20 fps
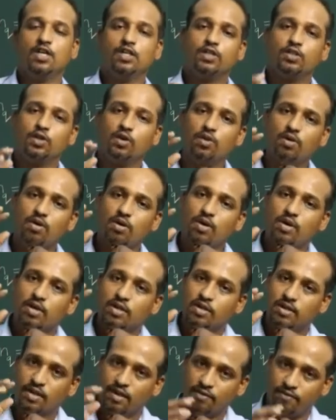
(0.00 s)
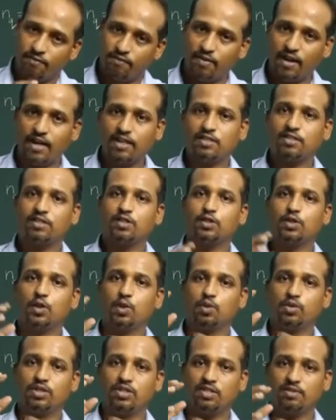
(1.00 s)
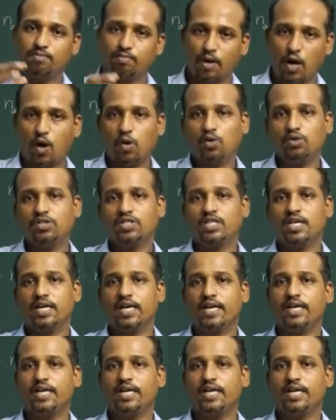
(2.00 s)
So the flux through this pouch